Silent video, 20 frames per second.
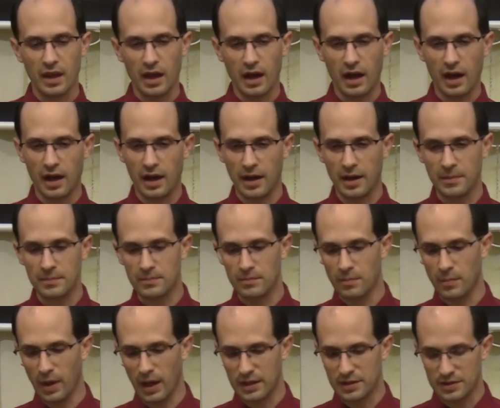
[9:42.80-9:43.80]

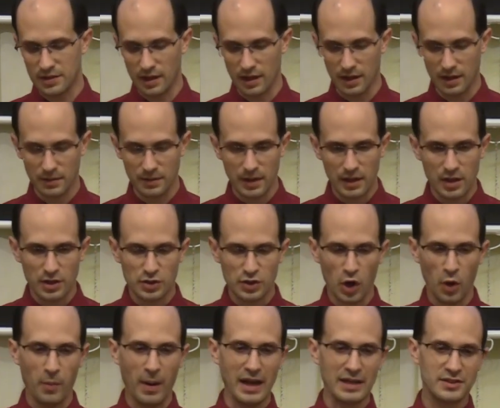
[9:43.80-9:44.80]

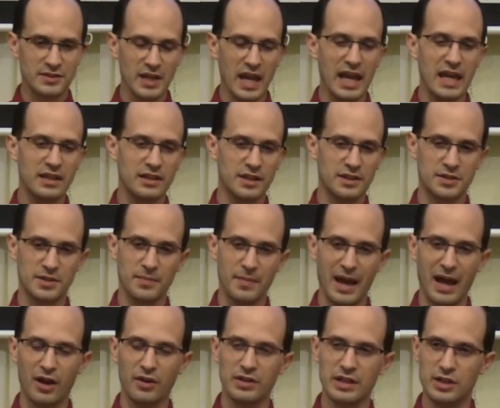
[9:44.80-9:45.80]
So by saying this
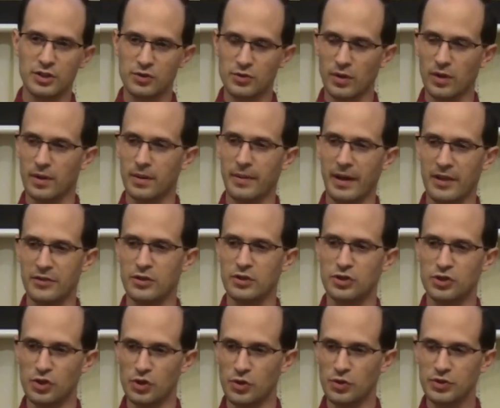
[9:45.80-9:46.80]
about Israel and about the
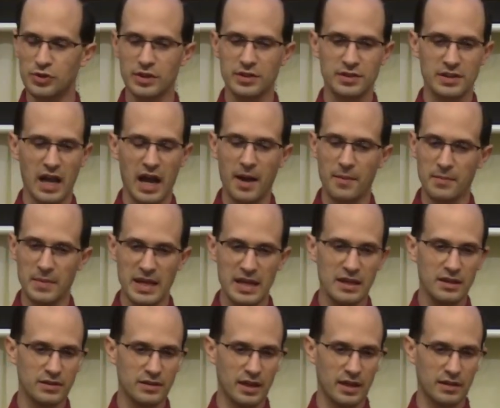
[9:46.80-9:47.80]
Jews does not
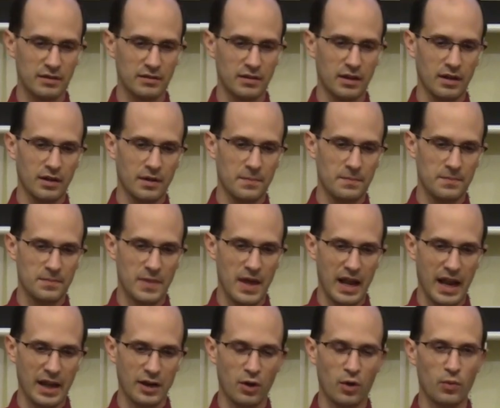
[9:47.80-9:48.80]
mean
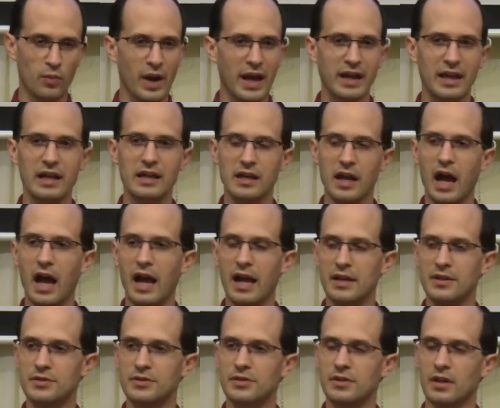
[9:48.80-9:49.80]
that I don't
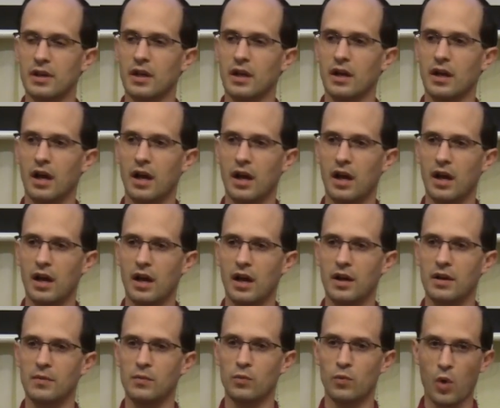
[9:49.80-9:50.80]
recognize
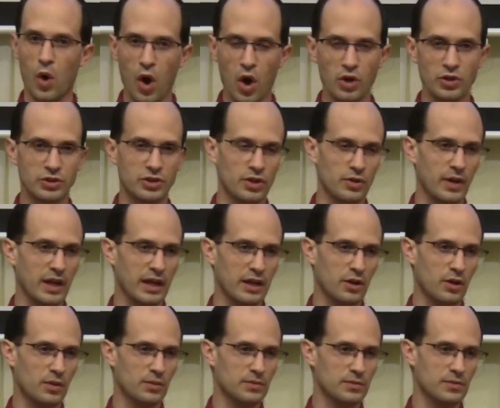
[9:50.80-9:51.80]
wrongdoing.
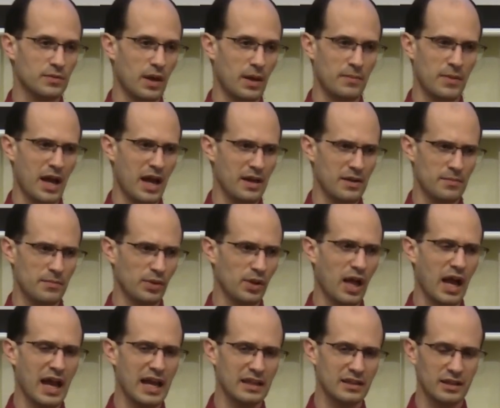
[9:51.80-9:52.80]
I'm not
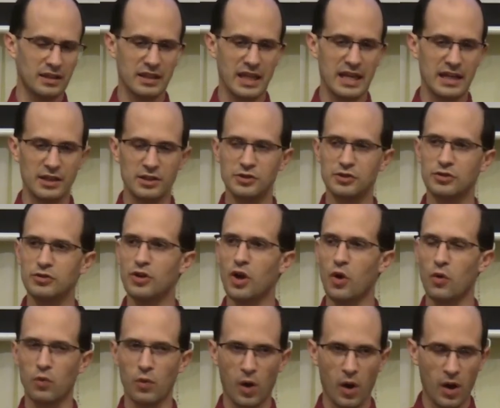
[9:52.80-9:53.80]
implying that they can do
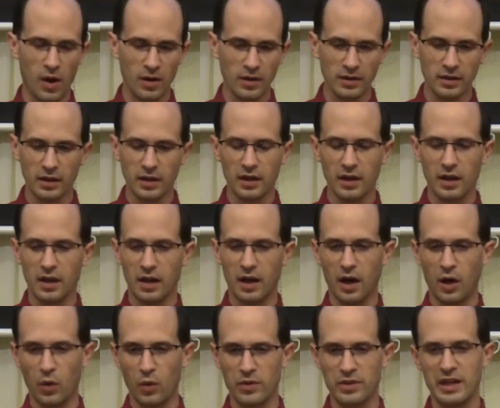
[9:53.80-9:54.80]
no wrong
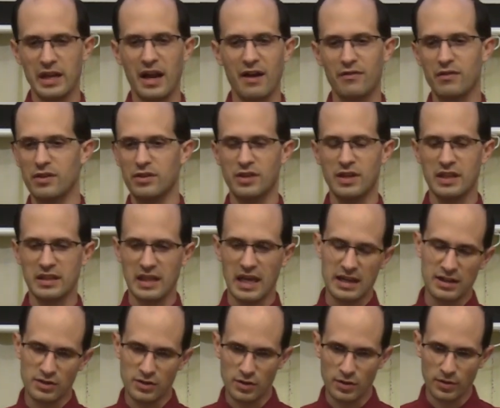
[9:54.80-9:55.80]
or that everything
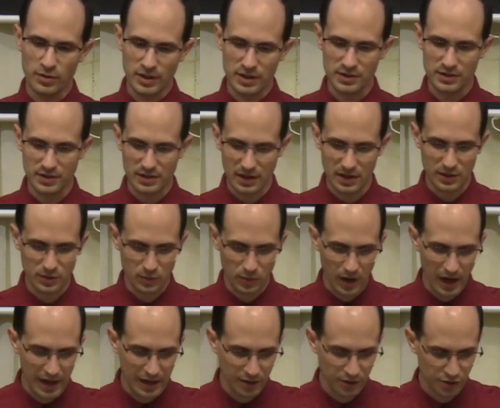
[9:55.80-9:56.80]
they do is
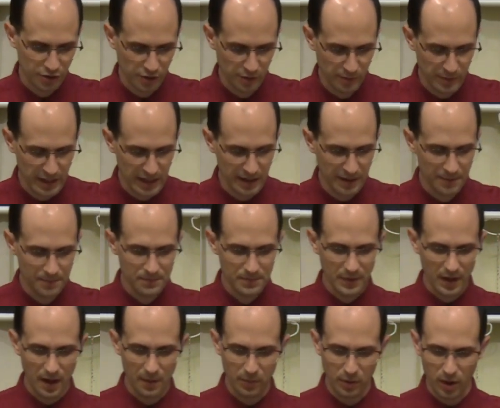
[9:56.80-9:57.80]
right or should be
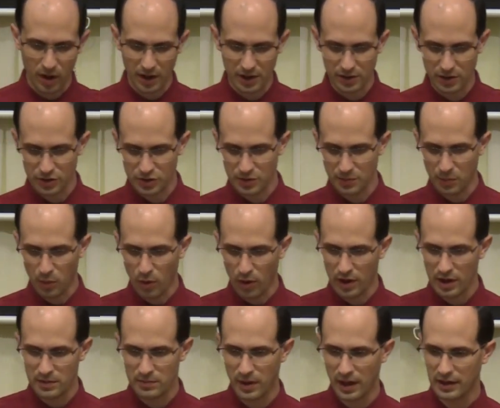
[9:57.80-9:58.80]
applauded or
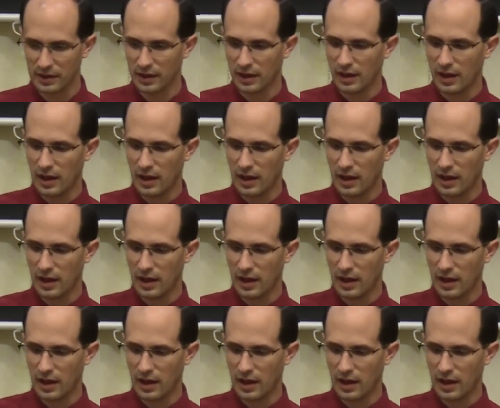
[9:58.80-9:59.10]
supported. But